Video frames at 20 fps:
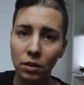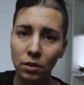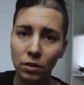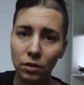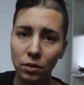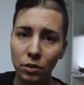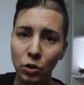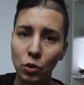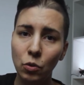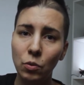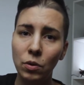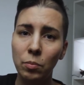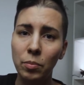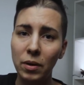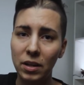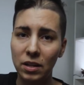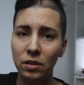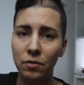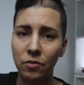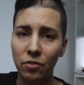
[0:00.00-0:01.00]
you will
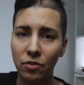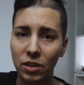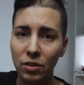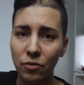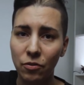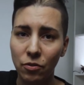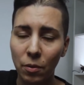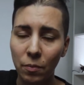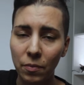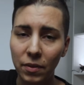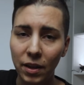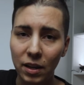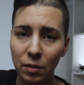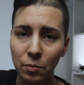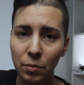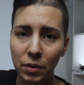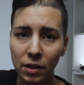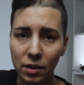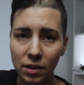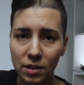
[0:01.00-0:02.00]
benefit from that,
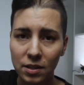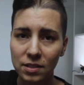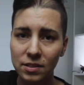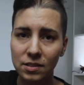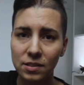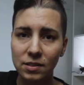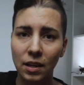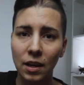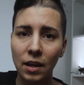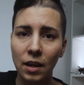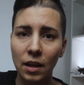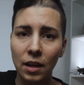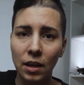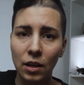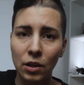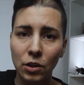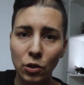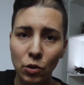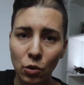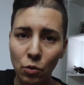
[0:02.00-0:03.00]
because
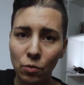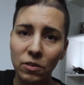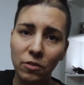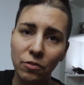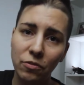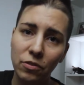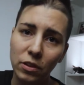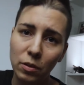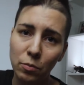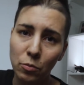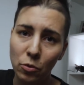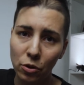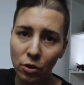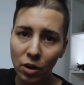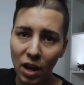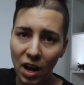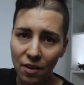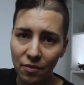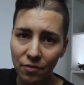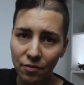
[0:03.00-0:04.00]
you will feel more
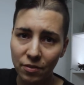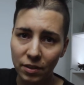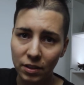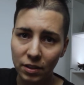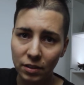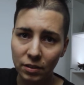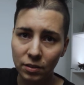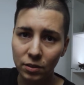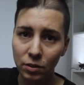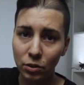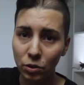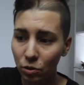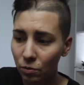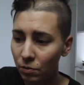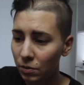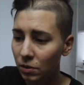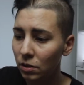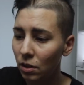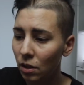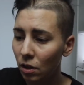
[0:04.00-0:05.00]
confident, you
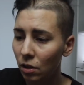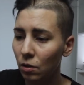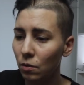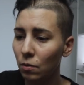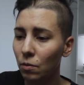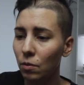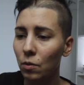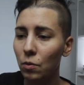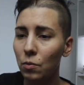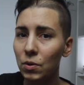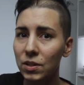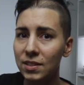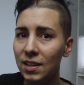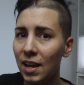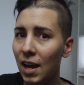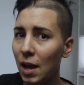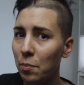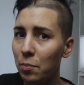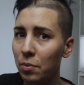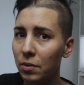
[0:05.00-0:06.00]
will know what's
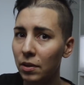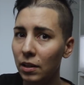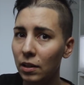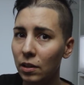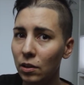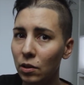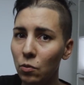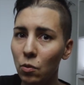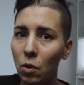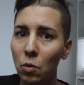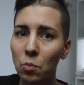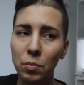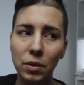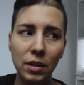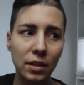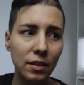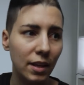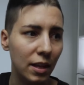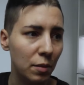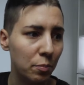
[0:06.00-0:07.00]
happening, you won't
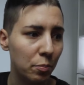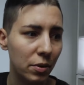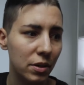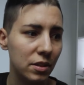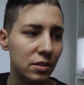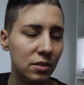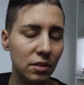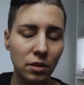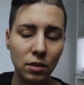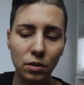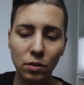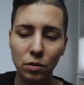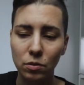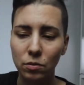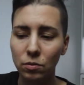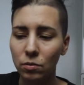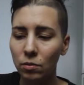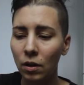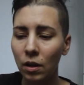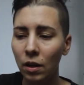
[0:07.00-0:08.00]
be that person
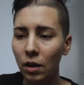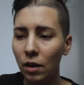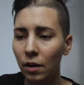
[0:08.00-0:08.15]
who,